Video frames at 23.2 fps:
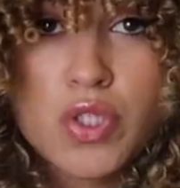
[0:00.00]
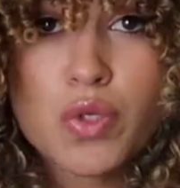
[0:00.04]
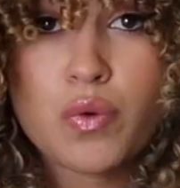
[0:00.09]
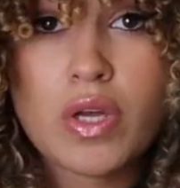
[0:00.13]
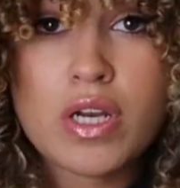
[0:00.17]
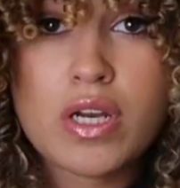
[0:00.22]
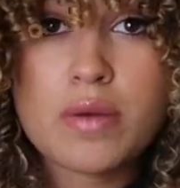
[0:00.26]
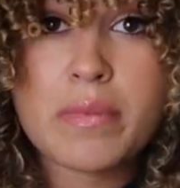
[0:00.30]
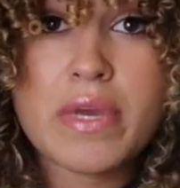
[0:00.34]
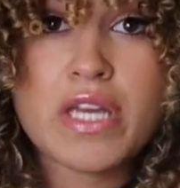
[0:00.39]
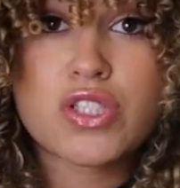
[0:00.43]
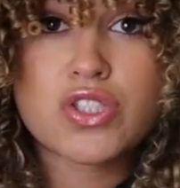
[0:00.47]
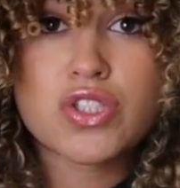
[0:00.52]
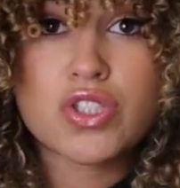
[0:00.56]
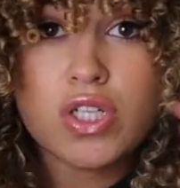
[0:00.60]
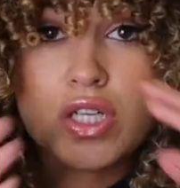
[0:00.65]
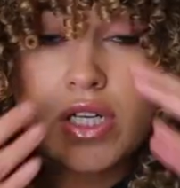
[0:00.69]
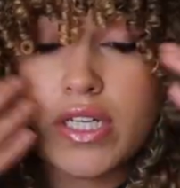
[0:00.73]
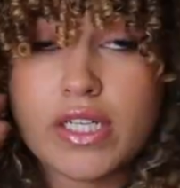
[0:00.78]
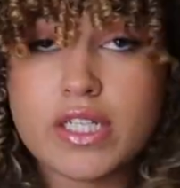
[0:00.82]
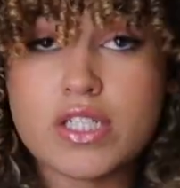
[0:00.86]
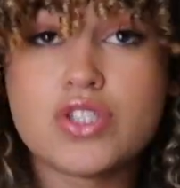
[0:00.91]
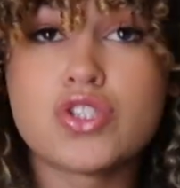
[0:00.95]
You want to make
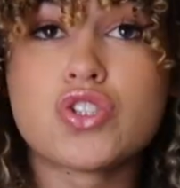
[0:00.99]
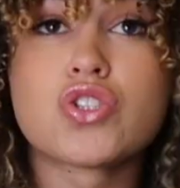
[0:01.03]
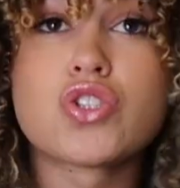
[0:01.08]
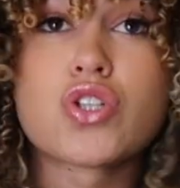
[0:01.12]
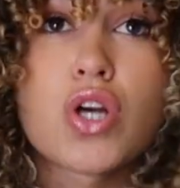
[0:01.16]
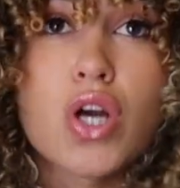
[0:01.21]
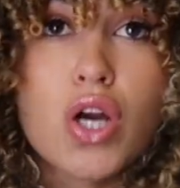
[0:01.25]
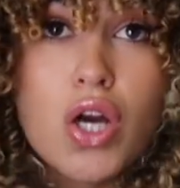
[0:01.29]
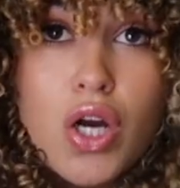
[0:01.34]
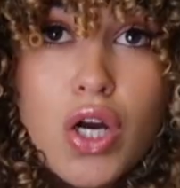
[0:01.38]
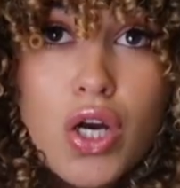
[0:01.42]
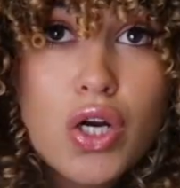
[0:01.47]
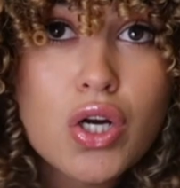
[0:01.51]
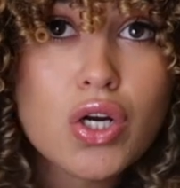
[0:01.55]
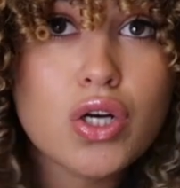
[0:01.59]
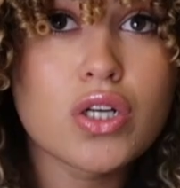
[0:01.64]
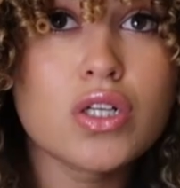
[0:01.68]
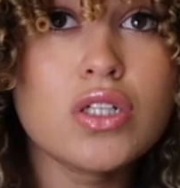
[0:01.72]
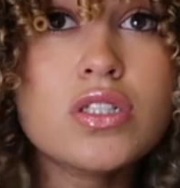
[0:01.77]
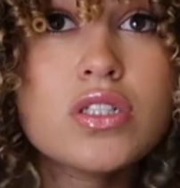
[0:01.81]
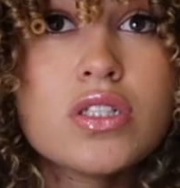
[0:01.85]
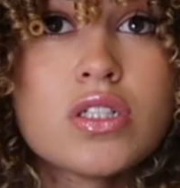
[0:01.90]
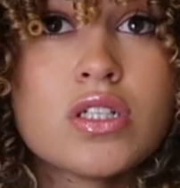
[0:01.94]
sure each
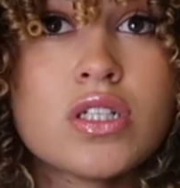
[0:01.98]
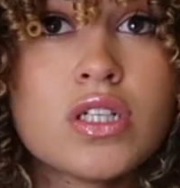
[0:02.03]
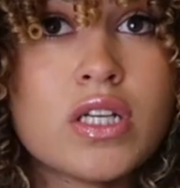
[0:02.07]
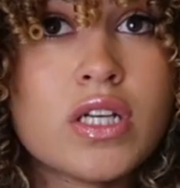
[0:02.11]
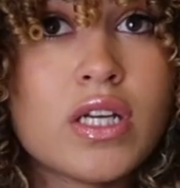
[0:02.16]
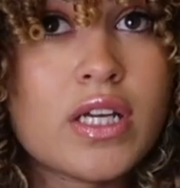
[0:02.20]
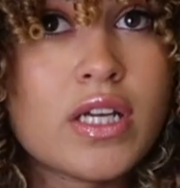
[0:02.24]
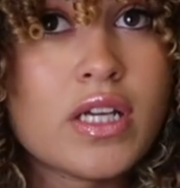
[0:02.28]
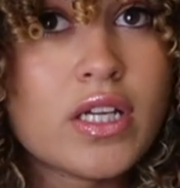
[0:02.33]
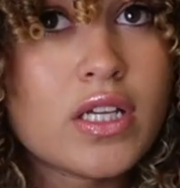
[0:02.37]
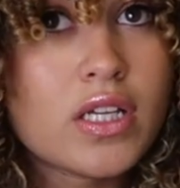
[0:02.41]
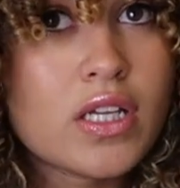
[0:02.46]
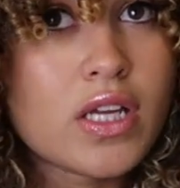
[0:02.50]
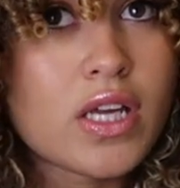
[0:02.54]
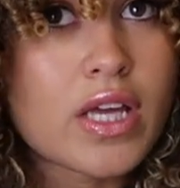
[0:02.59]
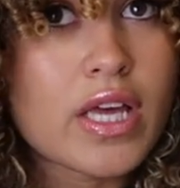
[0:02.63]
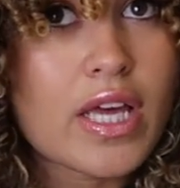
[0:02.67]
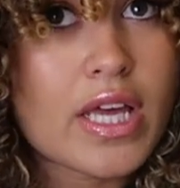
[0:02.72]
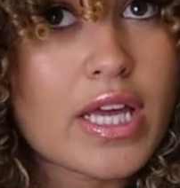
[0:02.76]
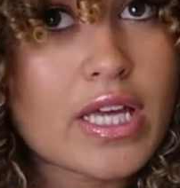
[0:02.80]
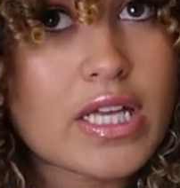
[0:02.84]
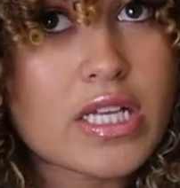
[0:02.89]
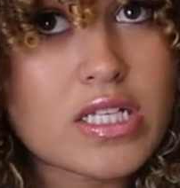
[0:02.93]
curl
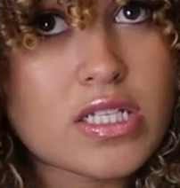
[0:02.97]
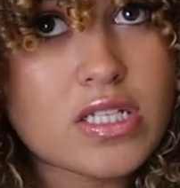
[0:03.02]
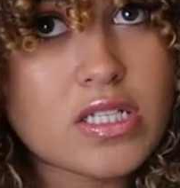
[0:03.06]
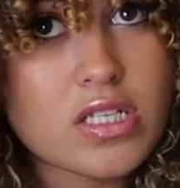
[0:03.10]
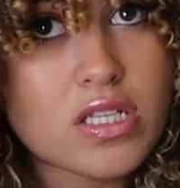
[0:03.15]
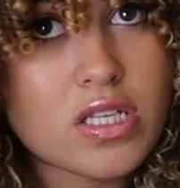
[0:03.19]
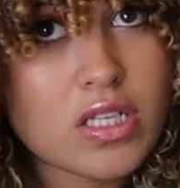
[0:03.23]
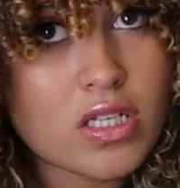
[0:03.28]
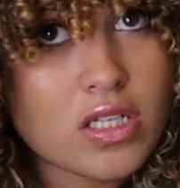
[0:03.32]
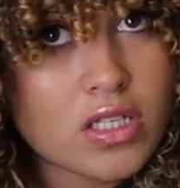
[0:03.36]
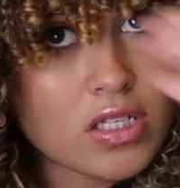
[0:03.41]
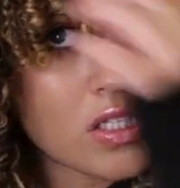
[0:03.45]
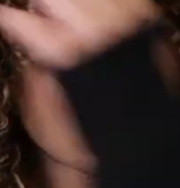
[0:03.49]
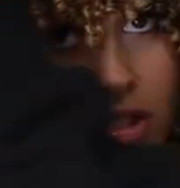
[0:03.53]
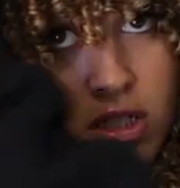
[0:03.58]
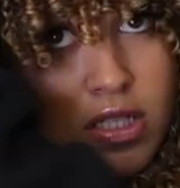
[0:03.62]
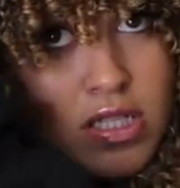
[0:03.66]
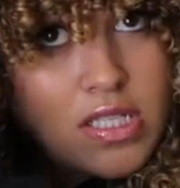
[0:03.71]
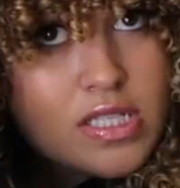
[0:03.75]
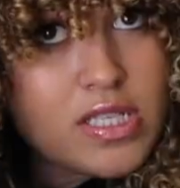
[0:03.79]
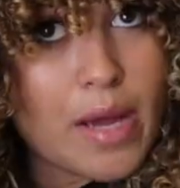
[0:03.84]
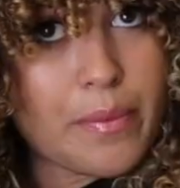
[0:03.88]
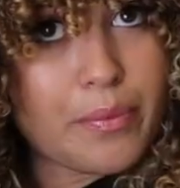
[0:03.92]
is
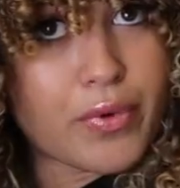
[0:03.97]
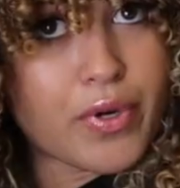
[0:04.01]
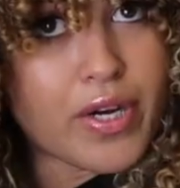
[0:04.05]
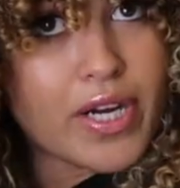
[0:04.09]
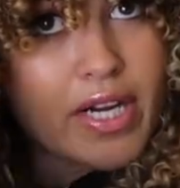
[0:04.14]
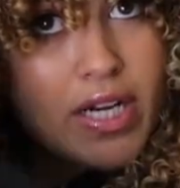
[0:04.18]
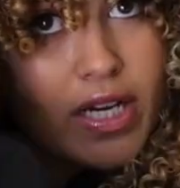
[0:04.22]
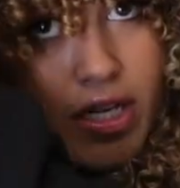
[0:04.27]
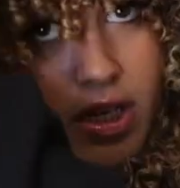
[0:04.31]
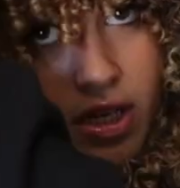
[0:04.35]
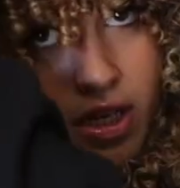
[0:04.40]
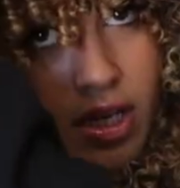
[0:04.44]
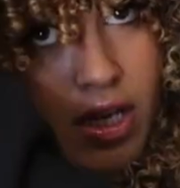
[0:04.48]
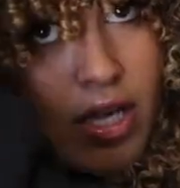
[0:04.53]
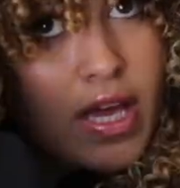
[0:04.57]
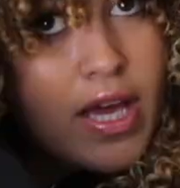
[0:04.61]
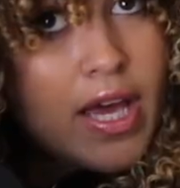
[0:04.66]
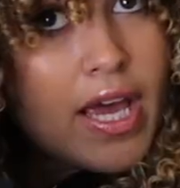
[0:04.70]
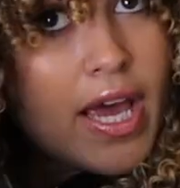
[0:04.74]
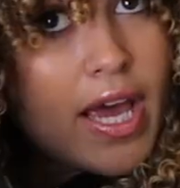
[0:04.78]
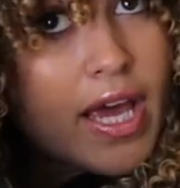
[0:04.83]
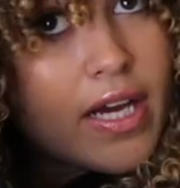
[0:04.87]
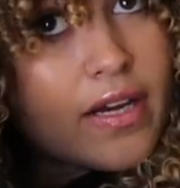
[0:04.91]
separated,
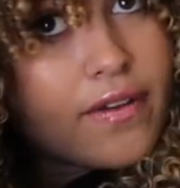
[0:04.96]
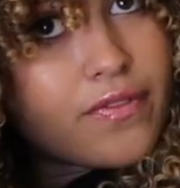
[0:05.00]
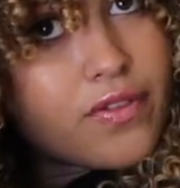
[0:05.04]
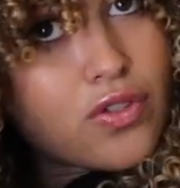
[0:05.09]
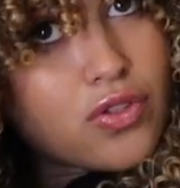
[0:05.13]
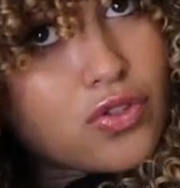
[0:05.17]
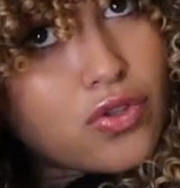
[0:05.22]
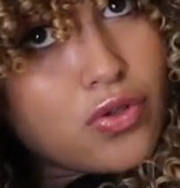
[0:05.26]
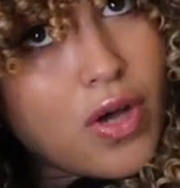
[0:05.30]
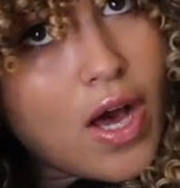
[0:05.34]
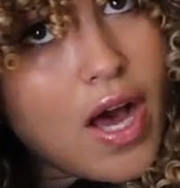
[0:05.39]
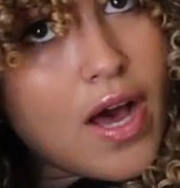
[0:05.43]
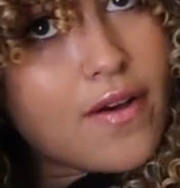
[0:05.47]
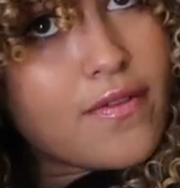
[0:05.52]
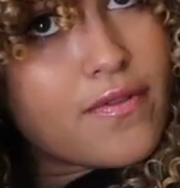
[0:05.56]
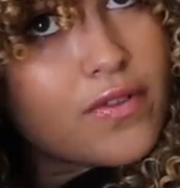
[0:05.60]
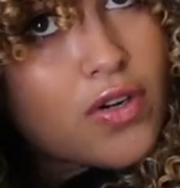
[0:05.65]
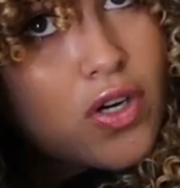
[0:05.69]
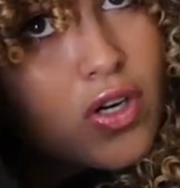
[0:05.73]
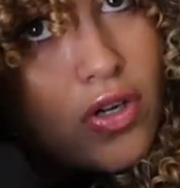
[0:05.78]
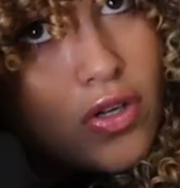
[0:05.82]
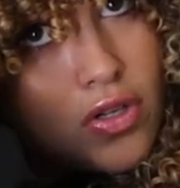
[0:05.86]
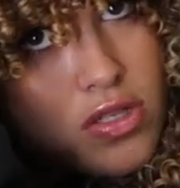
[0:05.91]
and if you do
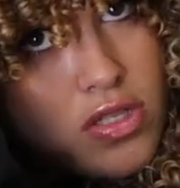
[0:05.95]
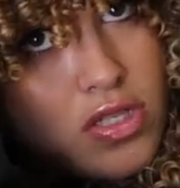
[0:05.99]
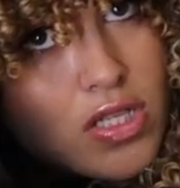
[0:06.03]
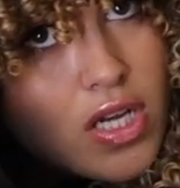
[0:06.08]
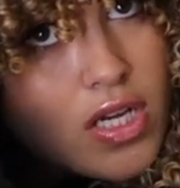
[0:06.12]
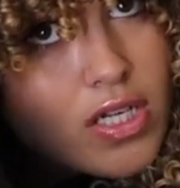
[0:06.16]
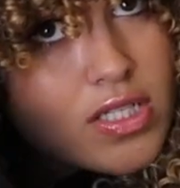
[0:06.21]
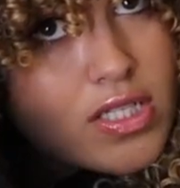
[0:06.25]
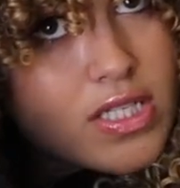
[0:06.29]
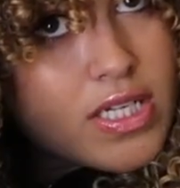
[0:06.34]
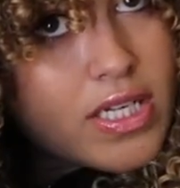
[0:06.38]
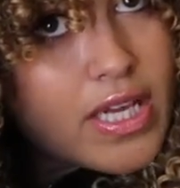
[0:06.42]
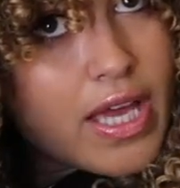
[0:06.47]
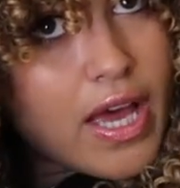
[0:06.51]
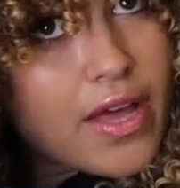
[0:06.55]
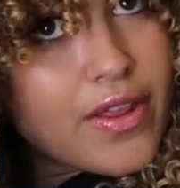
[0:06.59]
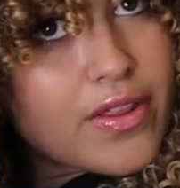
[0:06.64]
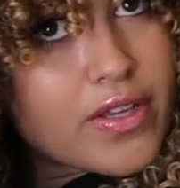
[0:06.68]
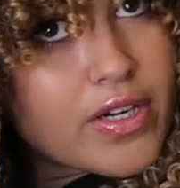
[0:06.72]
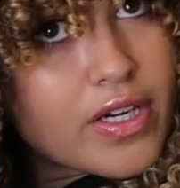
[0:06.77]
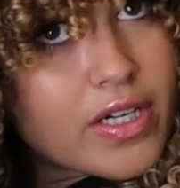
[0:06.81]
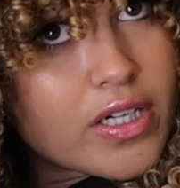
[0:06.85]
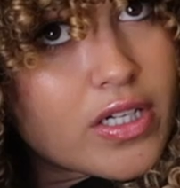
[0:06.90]
have curls stuck
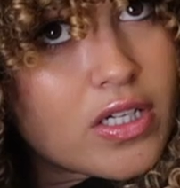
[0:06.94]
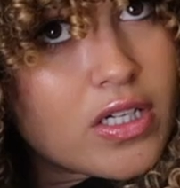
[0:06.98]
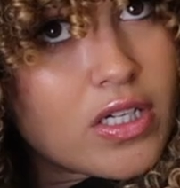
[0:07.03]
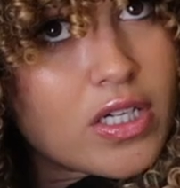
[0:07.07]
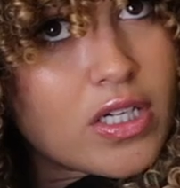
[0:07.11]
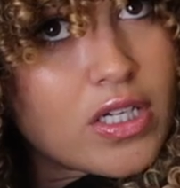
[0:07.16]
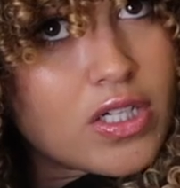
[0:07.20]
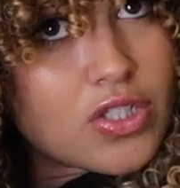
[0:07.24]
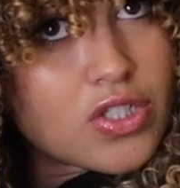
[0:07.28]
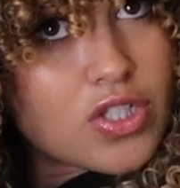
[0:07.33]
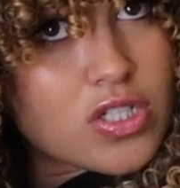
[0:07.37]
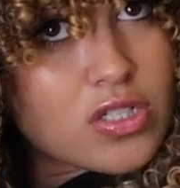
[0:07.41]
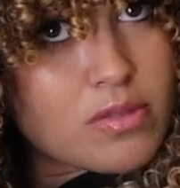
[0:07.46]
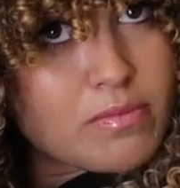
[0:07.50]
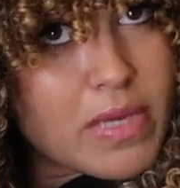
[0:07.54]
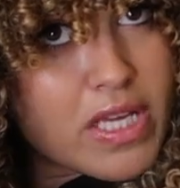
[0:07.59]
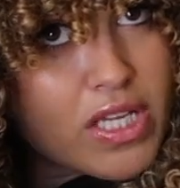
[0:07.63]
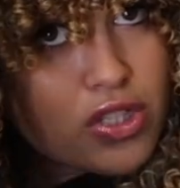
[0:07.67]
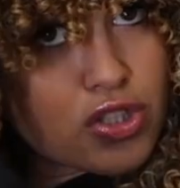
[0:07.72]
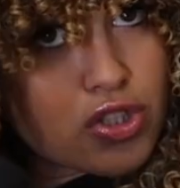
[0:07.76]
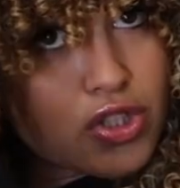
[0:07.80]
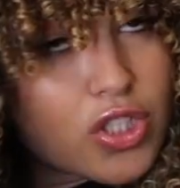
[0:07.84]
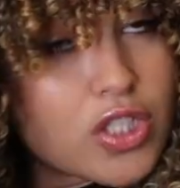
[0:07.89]
together, just
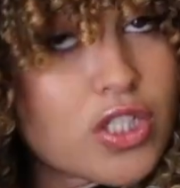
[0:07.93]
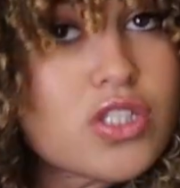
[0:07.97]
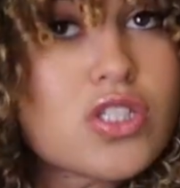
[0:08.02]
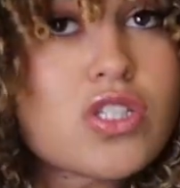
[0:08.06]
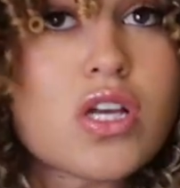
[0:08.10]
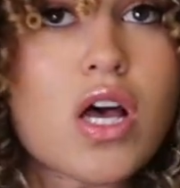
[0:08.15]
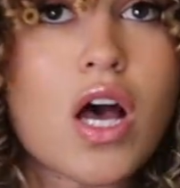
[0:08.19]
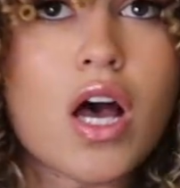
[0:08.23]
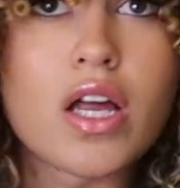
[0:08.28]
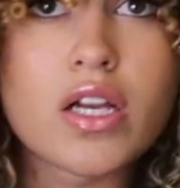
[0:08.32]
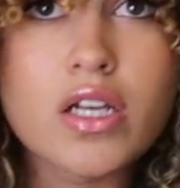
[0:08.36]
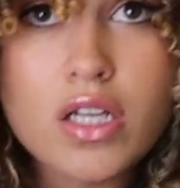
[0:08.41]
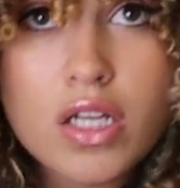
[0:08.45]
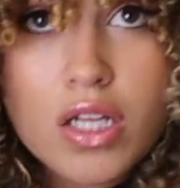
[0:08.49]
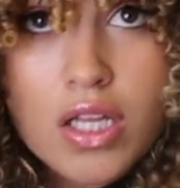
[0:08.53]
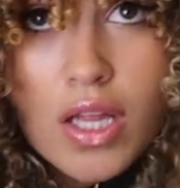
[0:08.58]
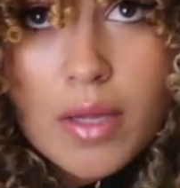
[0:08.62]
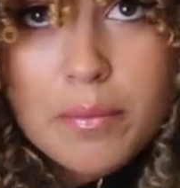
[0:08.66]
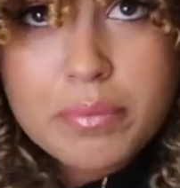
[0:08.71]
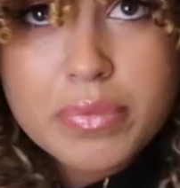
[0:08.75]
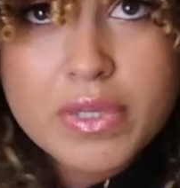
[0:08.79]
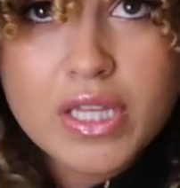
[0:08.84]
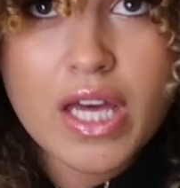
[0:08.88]
make sure to
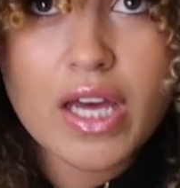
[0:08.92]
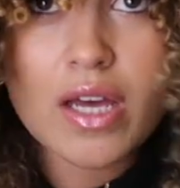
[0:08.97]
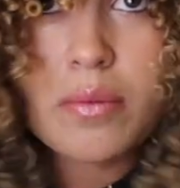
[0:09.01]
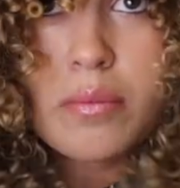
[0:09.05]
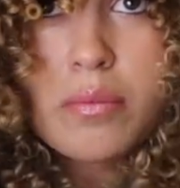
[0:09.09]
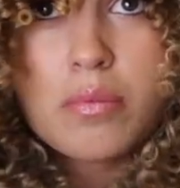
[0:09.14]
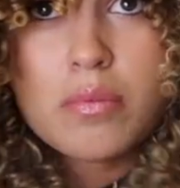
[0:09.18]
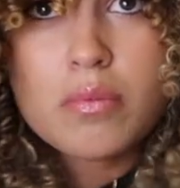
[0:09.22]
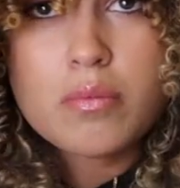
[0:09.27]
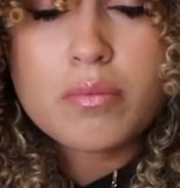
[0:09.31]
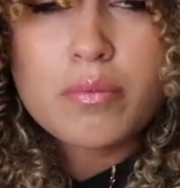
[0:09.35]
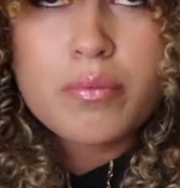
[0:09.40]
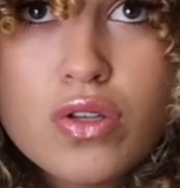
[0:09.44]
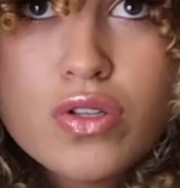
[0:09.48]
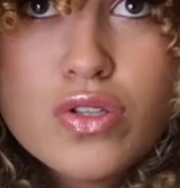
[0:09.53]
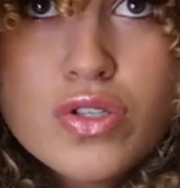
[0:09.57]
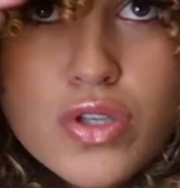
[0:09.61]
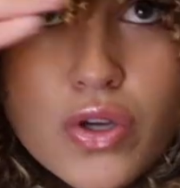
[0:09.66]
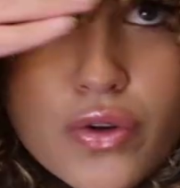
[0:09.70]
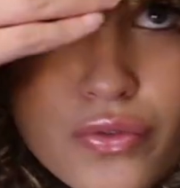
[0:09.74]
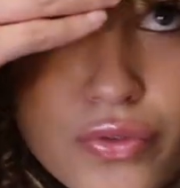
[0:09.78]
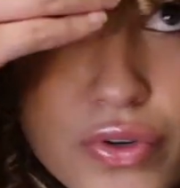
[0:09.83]
unclump them. So